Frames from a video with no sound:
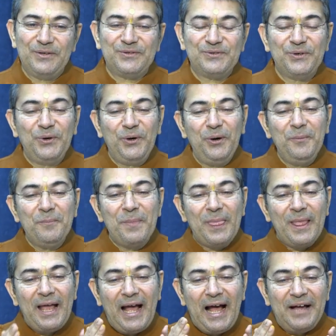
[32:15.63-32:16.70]
So,
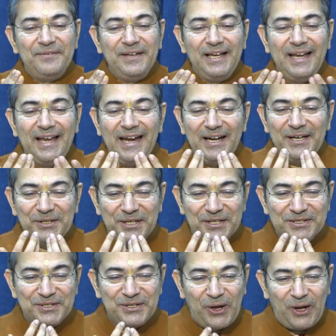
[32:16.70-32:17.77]
having gained
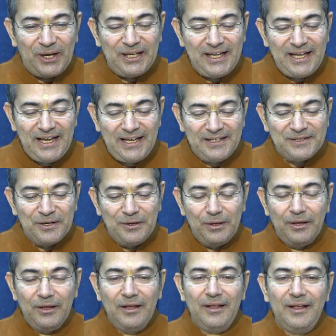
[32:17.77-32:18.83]
this knowledge,
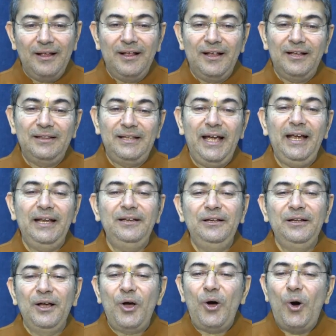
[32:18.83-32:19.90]

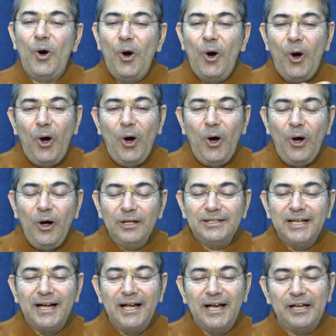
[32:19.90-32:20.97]
then all
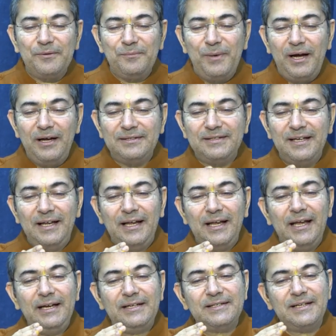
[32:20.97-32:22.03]
the karmas
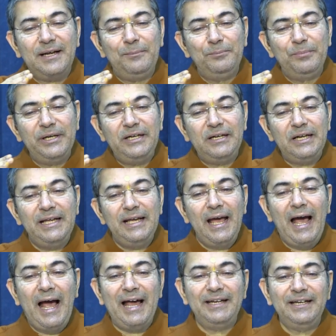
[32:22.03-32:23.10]
gets completely
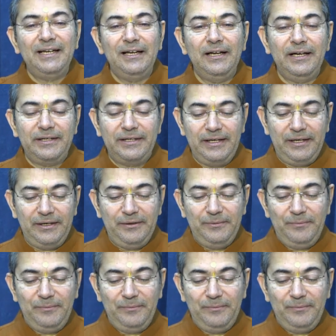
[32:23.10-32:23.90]
annihilated.